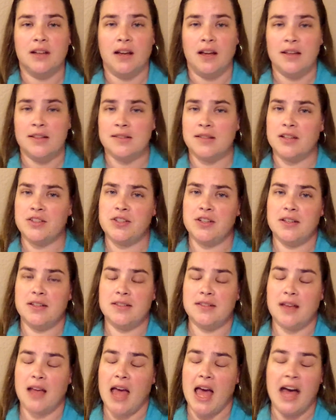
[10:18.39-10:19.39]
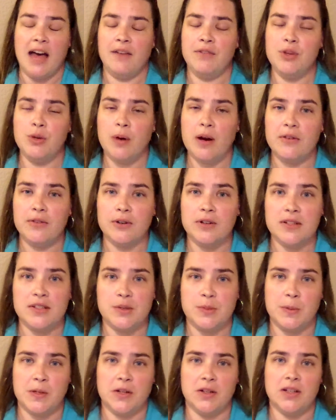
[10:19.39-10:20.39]
such as, have you ever
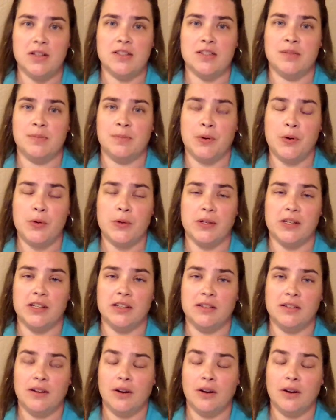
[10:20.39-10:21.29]
experienced bullying,